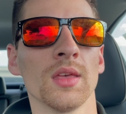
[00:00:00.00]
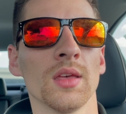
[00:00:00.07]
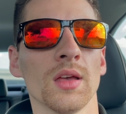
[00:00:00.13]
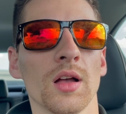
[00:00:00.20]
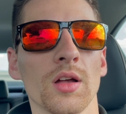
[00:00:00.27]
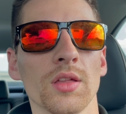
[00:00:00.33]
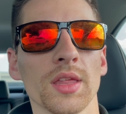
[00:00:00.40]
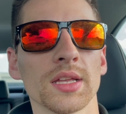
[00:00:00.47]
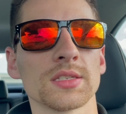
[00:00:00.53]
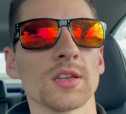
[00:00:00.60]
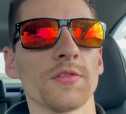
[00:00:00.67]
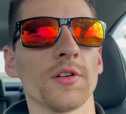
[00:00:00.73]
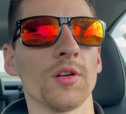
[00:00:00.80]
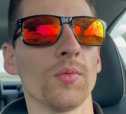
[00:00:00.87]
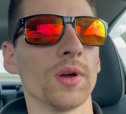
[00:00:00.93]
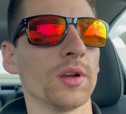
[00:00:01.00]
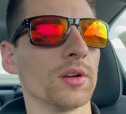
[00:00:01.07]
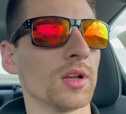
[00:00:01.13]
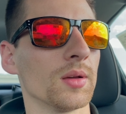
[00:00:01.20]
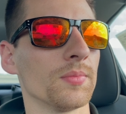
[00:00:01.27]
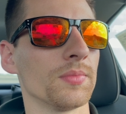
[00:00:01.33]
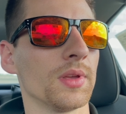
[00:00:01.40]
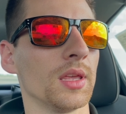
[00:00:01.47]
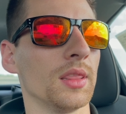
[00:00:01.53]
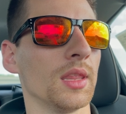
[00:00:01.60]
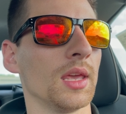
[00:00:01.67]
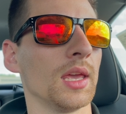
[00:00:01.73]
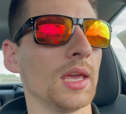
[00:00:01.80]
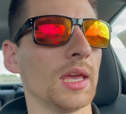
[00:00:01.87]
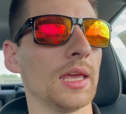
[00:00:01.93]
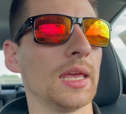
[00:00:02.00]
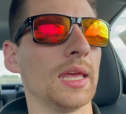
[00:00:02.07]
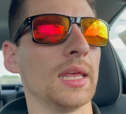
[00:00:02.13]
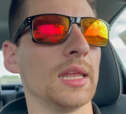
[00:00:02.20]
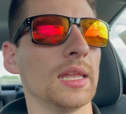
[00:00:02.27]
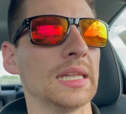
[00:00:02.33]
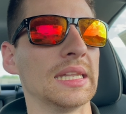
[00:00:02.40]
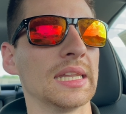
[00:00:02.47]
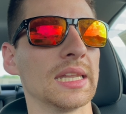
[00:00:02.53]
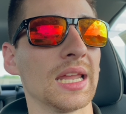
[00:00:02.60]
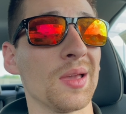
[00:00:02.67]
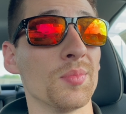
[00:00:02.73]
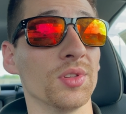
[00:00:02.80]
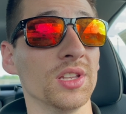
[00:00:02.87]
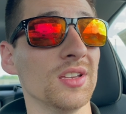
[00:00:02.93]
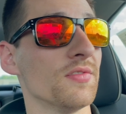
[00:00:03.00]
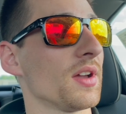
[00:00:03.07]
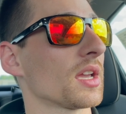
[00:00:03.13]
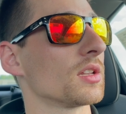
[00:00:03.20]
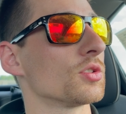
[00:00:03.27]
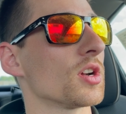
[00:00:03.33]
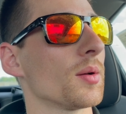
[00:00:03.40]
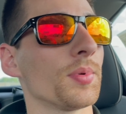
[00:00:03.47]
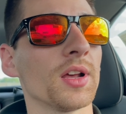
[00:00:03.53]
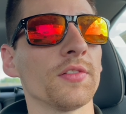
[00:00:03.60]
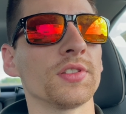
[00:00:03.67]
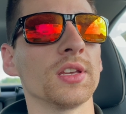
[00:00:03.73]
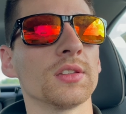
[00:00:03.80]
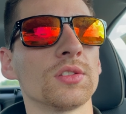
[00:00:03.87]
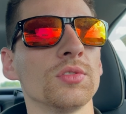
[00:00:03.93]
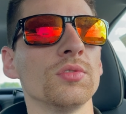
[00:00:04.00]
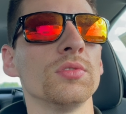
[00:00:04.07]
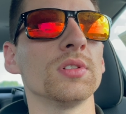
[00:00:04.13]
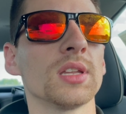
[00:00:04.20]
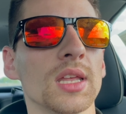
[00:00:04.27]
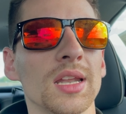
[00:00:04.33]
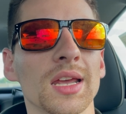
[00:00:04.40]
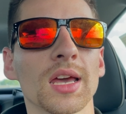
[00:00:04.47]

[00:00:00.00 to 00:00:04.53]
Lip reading: all that stuff all wired up, and then I believe I can drop it off to get tuned. And I got